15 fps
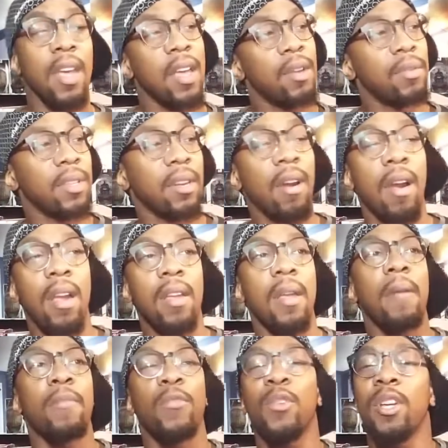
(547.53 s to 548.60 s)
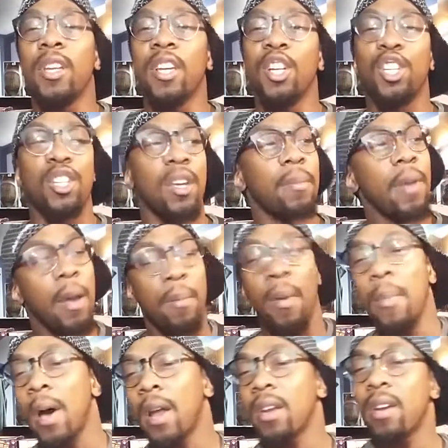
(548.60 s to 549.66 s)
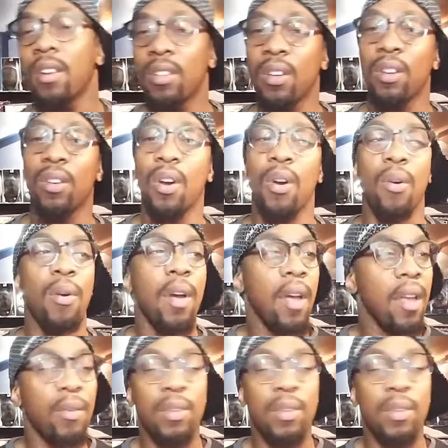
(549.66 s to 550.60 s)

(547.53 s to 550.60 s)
He was like, all right, we're gonna get a ship. My bodyguard's gonna go.